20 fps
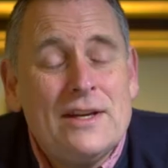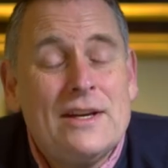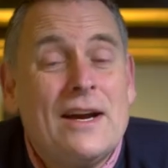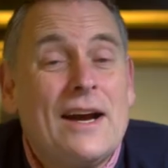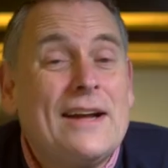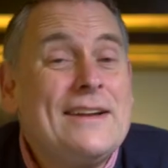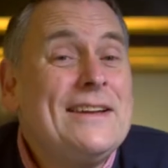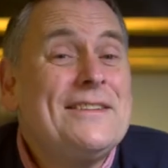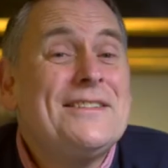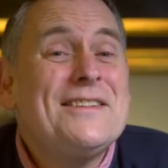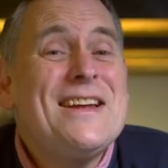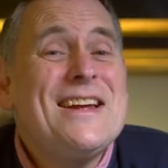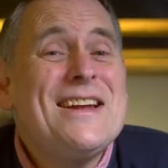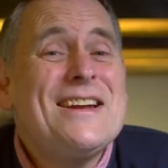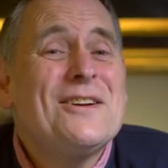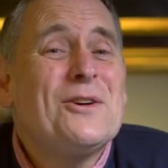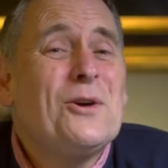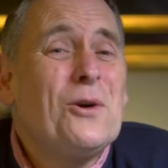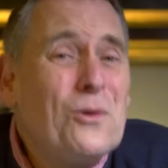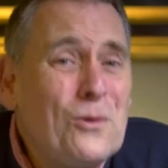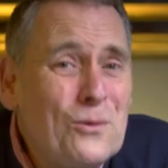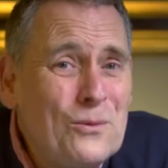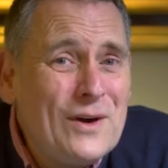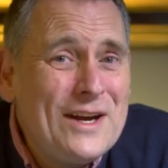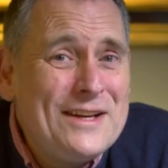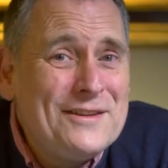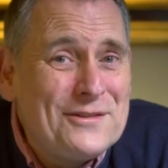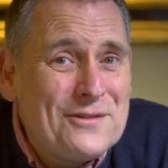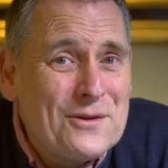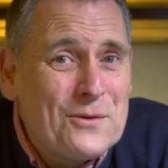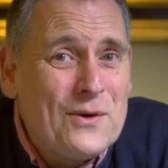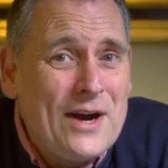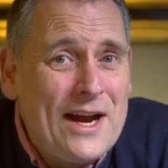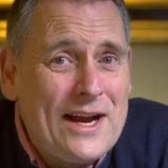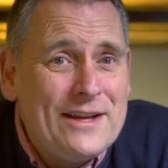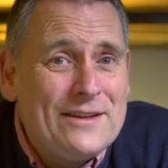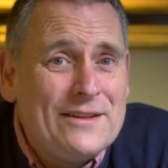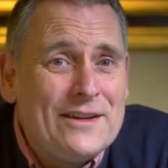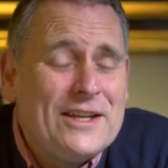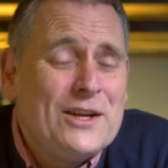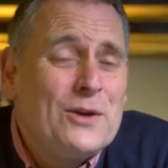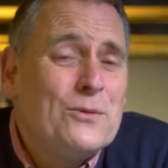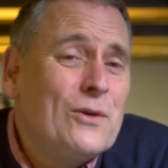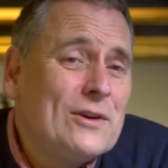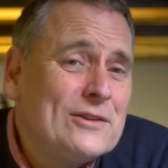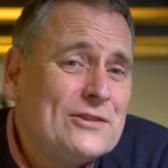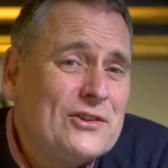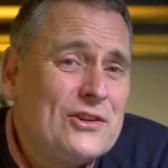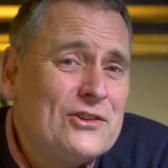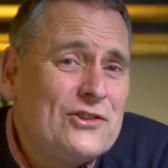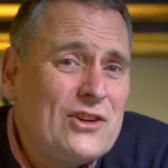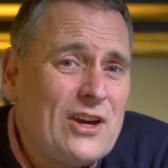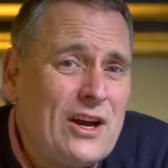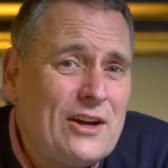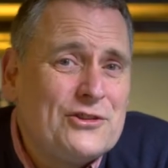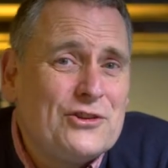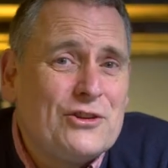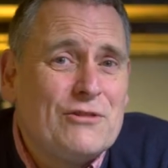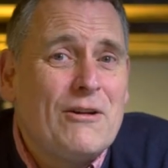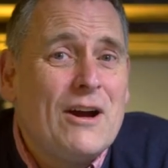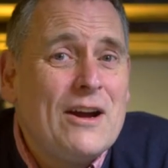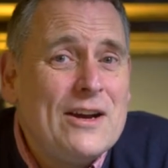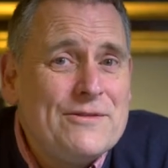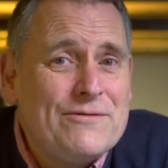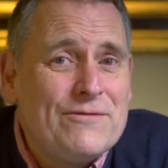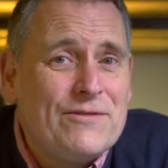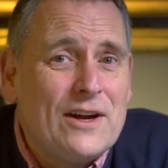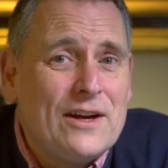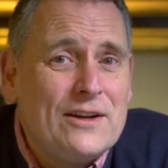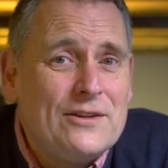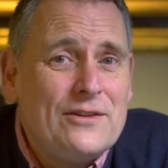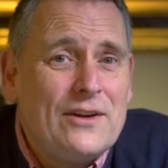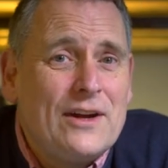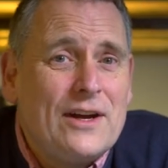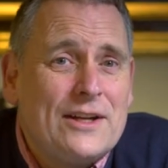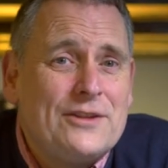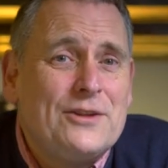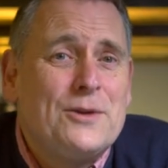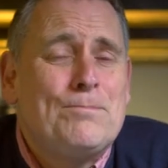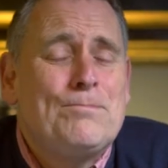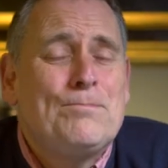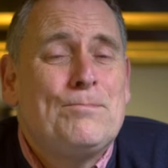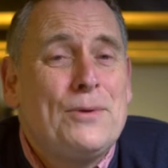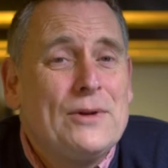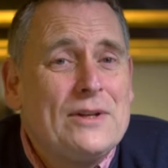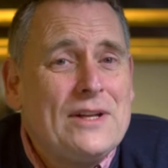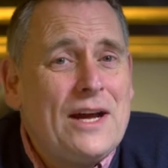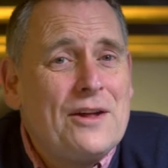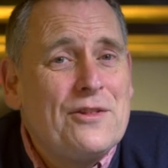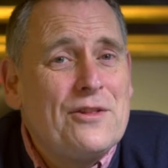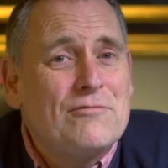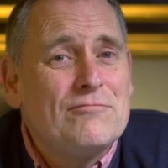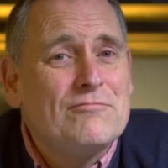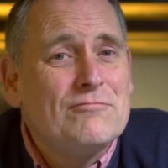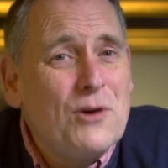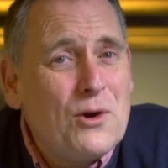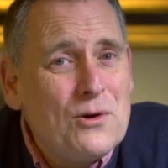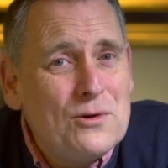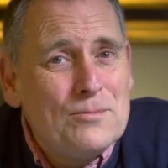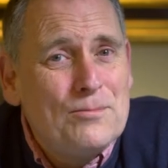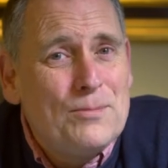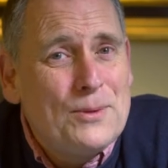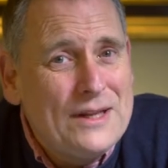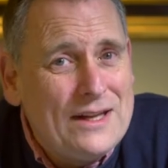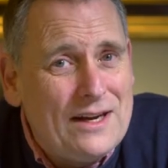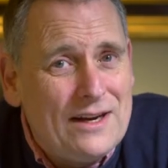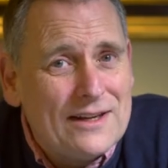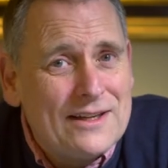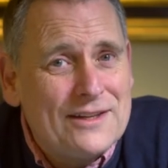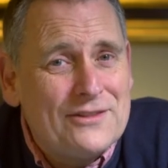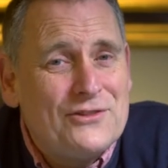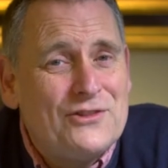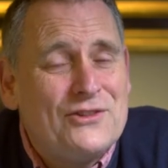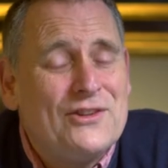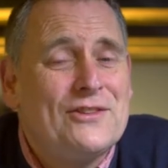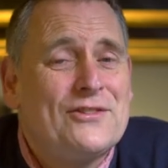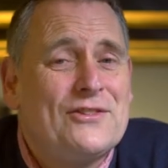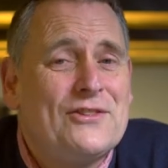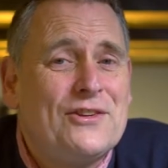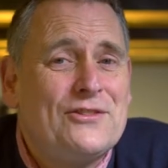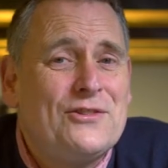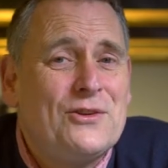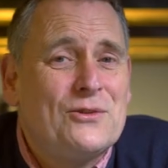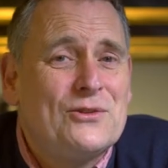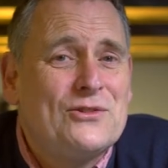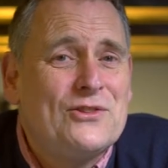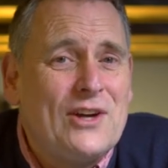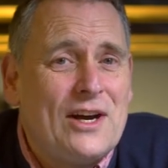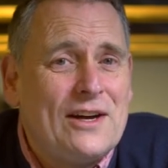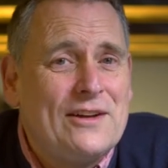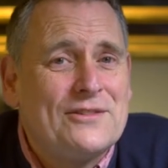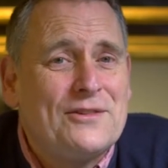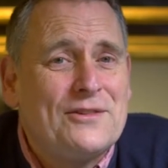And isn't it always the way that you want to charge your iPhone and you pull out the wrong plug just as your child's